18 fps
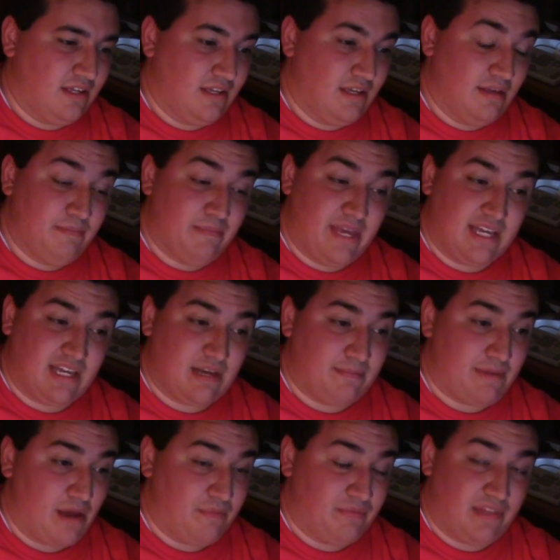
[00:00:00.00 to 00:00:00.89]
It may
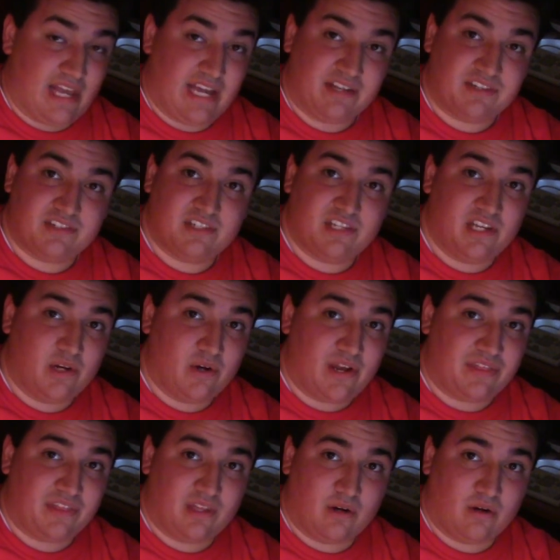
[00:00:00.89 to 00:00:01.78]
come out next year
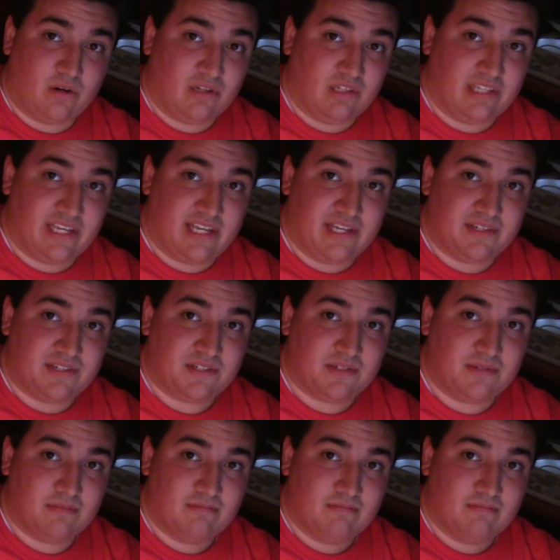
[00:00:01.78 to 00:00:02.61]
at the earliest.